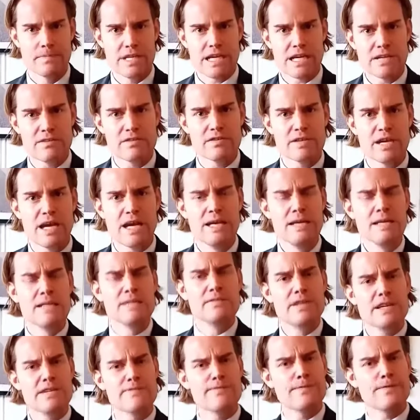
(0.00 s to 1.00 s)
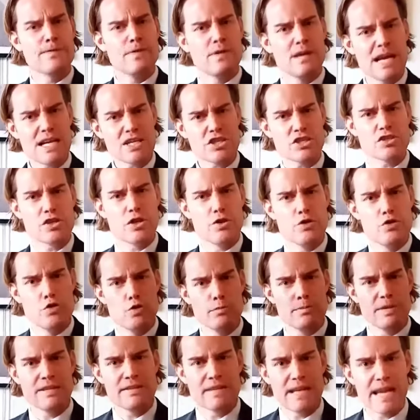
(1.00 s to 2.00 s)
The flesh, the
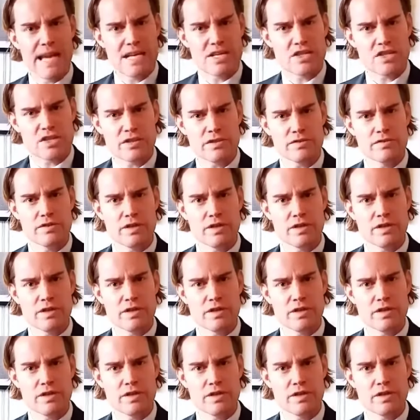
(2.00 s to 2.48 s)
human nature,